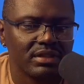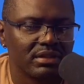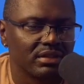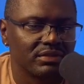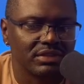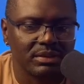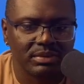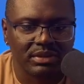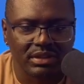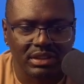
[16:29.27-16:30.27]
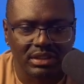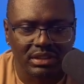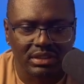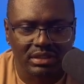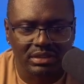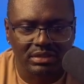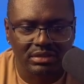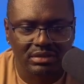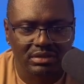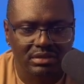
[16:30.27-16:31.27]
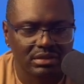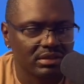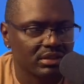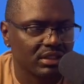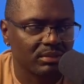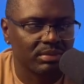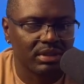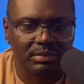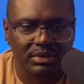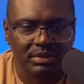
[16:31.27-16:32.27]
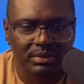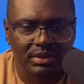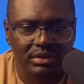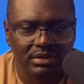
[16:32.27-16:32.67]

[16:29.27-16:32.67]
if Sleeper can keep up with me.